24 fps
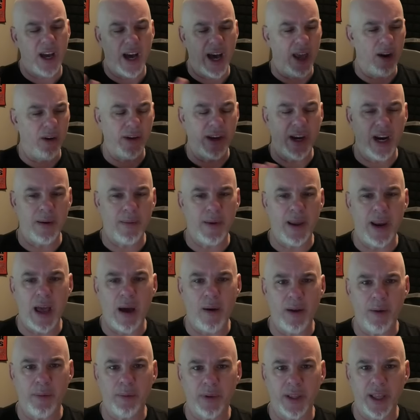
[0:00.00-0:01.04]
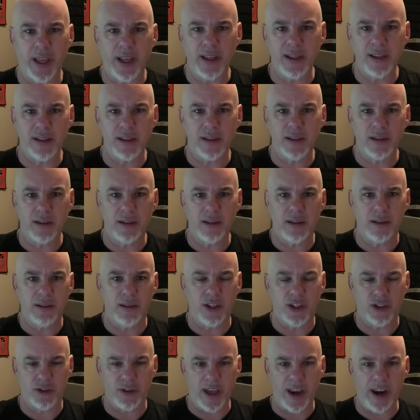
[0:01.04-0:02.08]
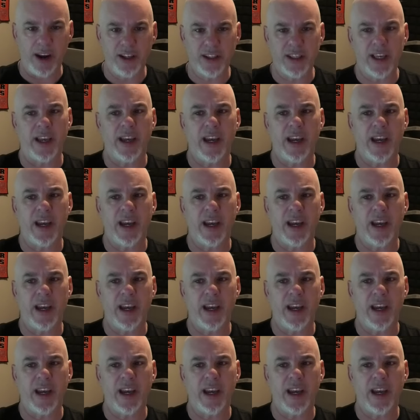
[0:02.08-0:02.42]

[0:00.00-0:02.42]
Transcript: I don't care about how he plays the strategies.